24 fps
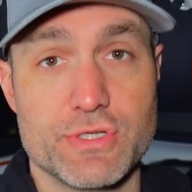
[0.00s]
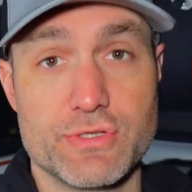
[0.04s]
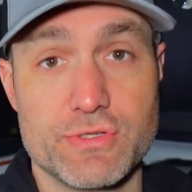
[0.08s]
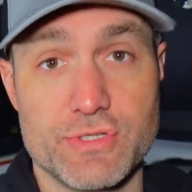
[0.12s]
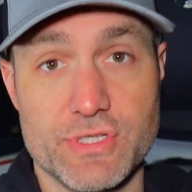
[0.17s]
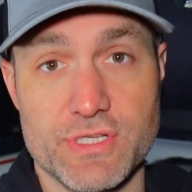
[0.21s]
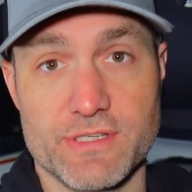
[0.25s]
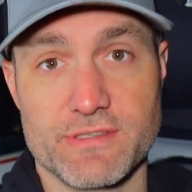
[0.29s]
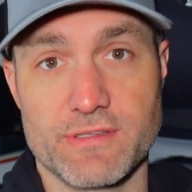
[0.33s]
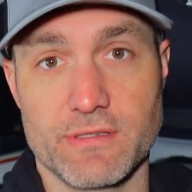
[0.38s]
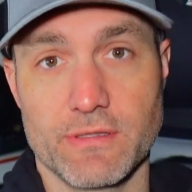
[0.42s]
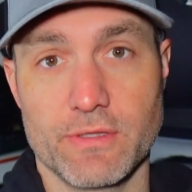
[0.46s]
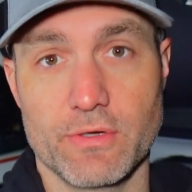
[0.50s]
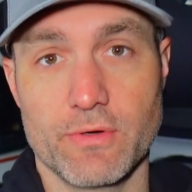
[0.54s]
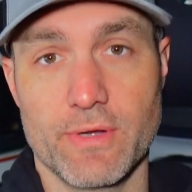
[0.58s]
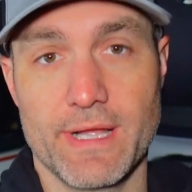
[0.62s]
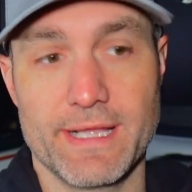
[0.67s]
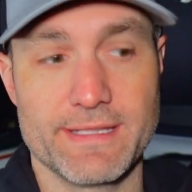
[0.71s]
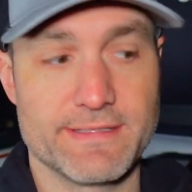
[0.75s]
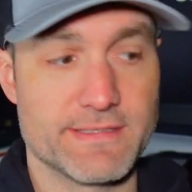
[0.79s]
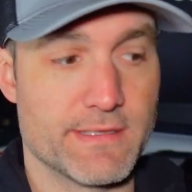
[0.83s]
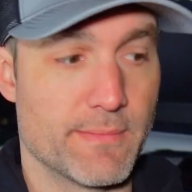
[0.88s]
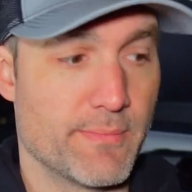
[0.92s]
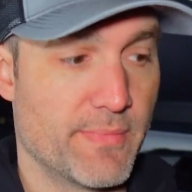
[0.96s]
just a little
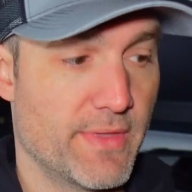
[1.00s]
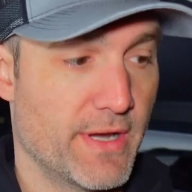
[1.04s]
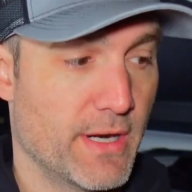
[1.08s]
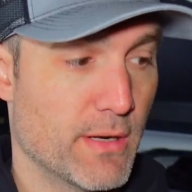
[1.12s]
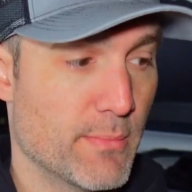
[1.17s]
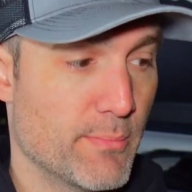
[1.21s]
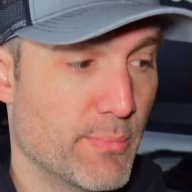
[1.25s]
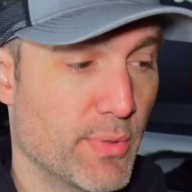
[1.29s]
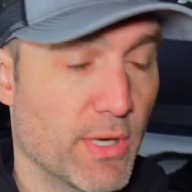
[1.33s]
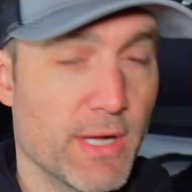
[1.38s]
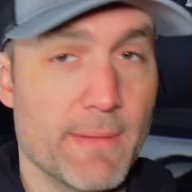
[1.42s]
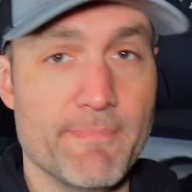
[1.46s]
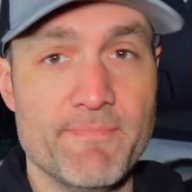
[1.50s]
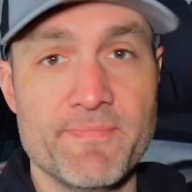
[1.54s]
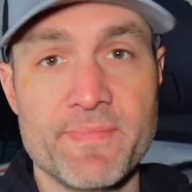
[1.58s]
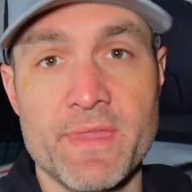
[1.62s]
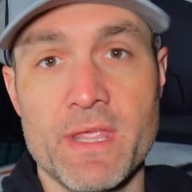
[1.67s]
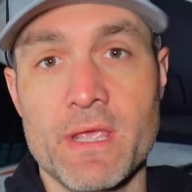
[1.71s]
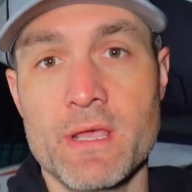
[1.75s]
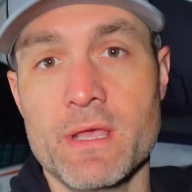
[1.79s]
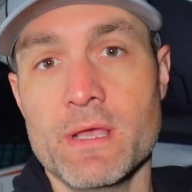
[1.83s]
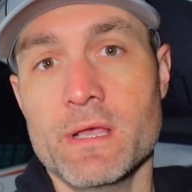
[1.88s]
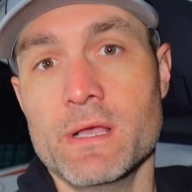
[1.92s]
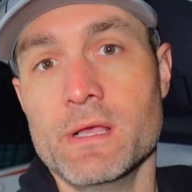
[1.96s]
heads up there.
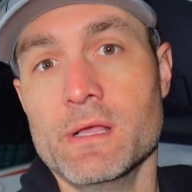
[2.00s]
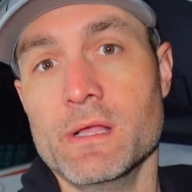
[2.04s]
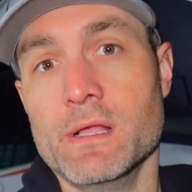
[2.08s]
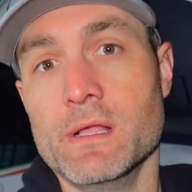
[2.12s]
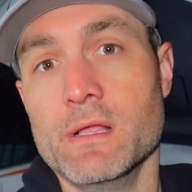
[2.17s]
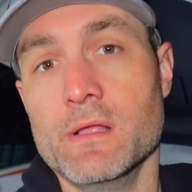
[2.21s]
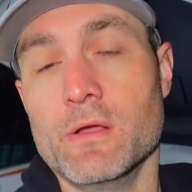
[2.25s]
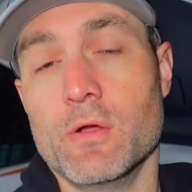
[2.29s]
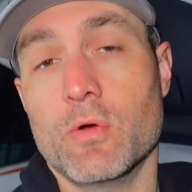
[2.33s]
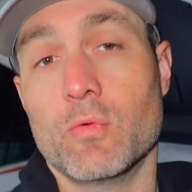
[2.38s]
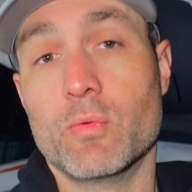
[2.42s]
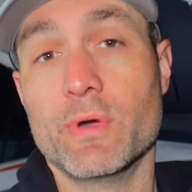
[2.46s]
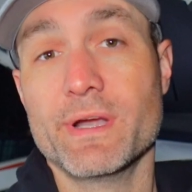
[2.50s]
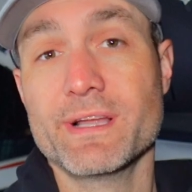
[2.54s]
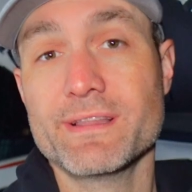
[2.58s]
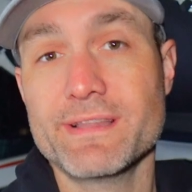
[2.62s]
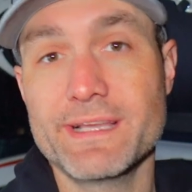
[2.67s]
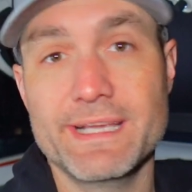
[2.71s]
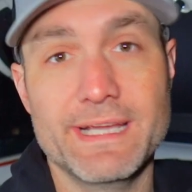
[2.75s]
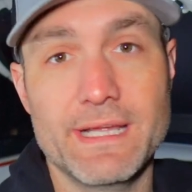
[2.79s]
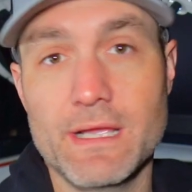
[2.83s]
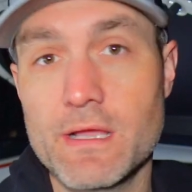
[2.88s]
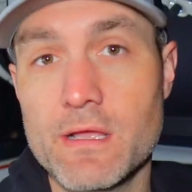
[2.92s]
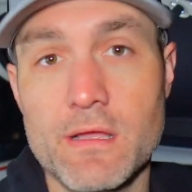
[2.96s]
But
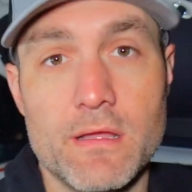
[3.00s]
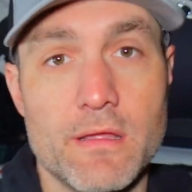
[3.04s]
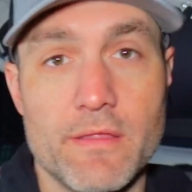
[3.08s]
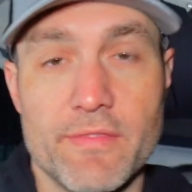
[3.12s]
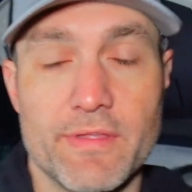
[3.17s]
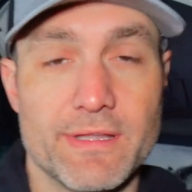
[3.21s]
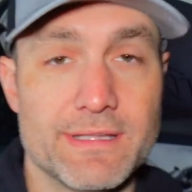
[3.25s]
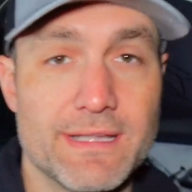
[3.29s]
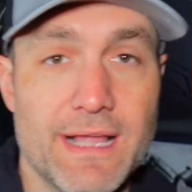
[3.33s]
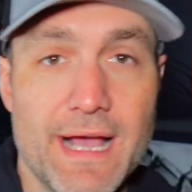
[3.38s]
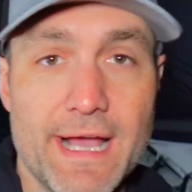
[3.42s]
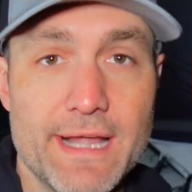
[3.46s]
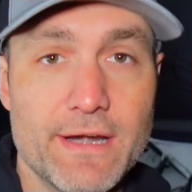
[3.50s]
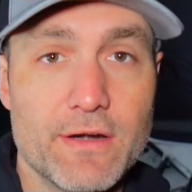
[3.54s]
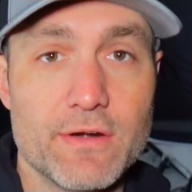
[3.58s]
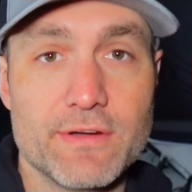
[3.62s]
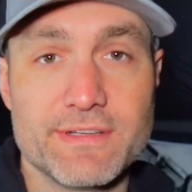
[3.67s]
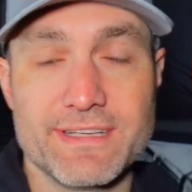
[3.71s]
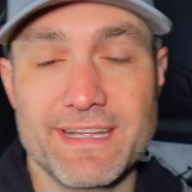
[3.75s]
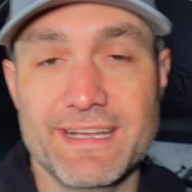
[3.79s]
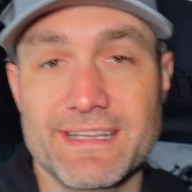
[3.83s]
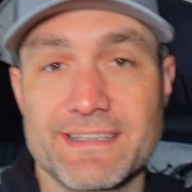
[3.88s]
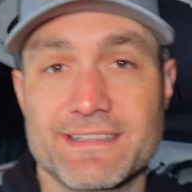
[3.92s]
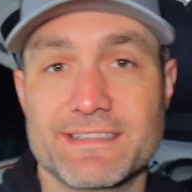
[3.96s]
really, the liner
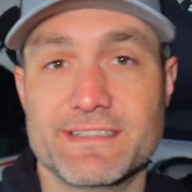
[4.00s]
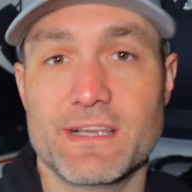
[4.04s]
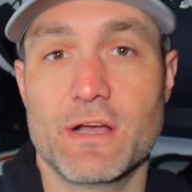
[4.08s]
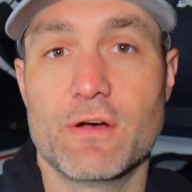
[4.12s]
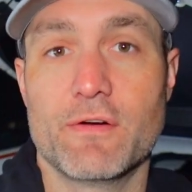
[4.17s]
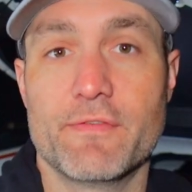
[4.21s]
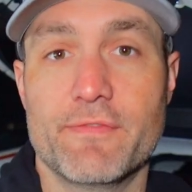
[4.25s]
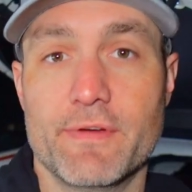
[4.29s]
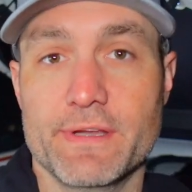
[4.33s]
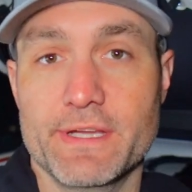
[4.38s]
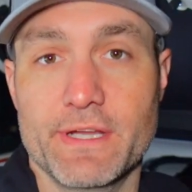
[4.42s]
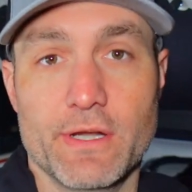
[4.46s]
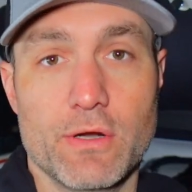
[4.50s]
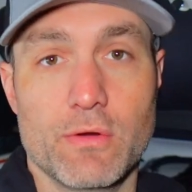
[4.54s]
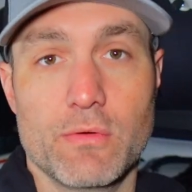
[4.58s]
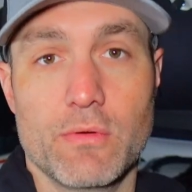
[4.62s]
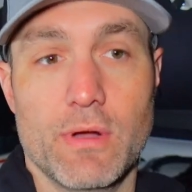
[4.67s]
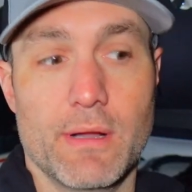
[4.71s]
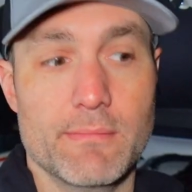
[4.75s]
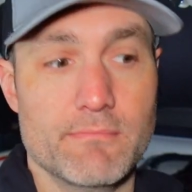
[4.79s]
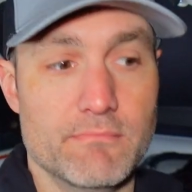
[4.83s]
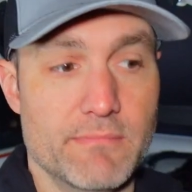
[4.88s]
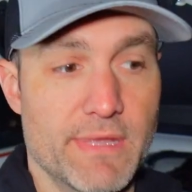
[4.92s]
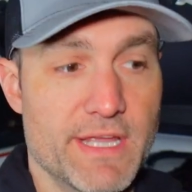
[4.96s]
itself, you know,
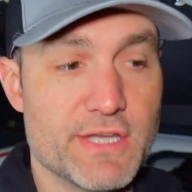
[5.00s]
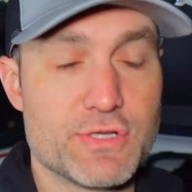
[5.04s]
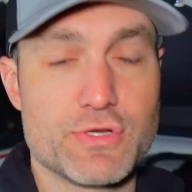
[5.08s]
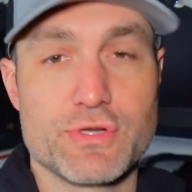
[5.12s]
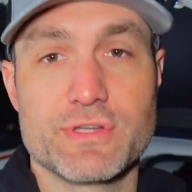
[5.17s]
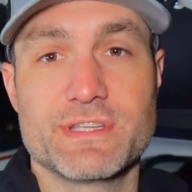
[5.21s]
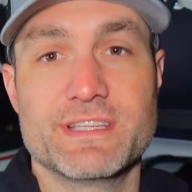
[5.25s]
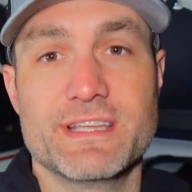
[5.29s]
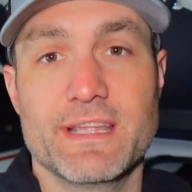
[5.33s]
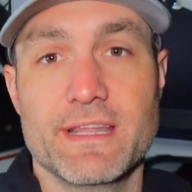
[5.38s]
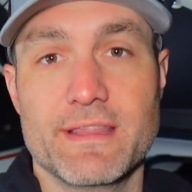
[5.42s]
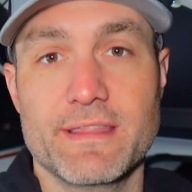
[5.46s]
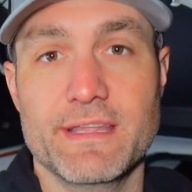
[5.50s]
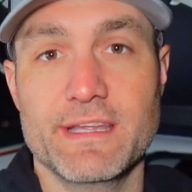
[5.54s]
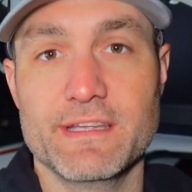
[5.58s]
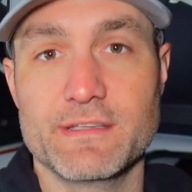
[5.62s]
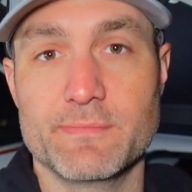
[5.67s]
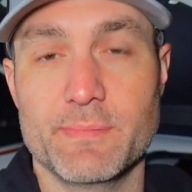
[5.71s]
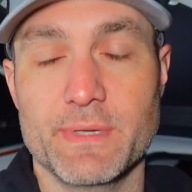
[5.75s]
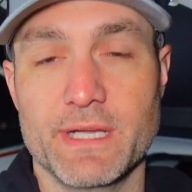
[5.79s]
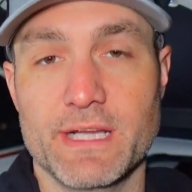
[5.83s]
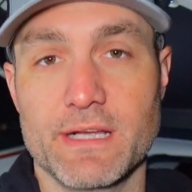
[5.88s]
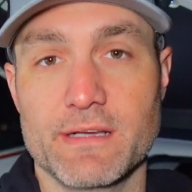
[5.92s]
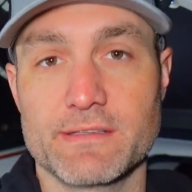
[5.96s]
I'm interested in these
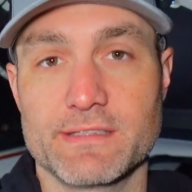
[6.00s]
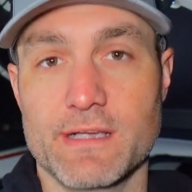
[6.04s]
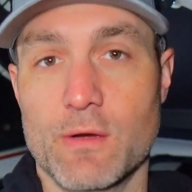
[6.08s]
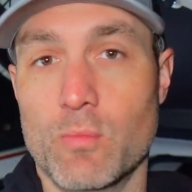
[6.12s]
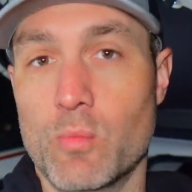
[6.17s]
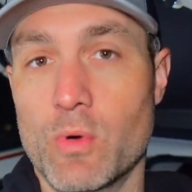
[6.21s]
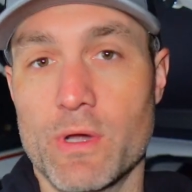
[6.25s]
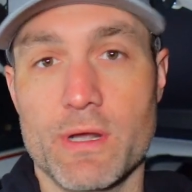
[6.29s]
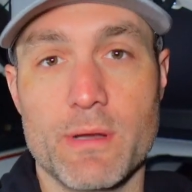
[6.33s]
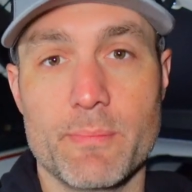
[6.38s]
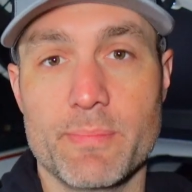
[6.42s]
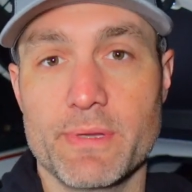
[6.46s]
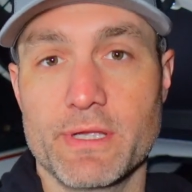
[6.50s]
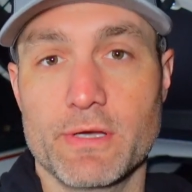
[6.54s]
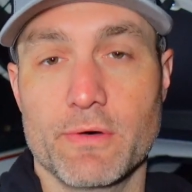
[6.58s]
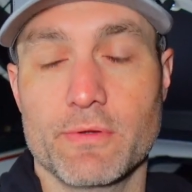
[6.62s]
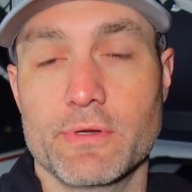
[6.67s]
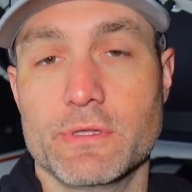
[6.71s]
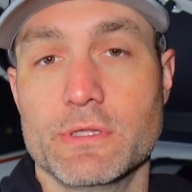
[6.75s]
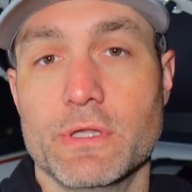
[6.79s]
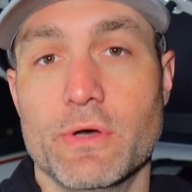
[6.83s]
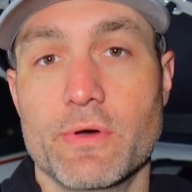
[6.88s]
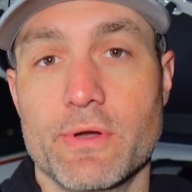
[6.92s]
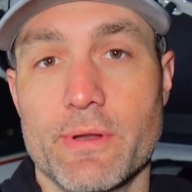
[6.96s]
because I want to be able
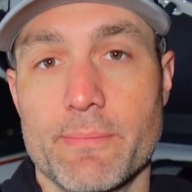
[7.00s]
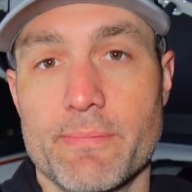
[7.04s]
to load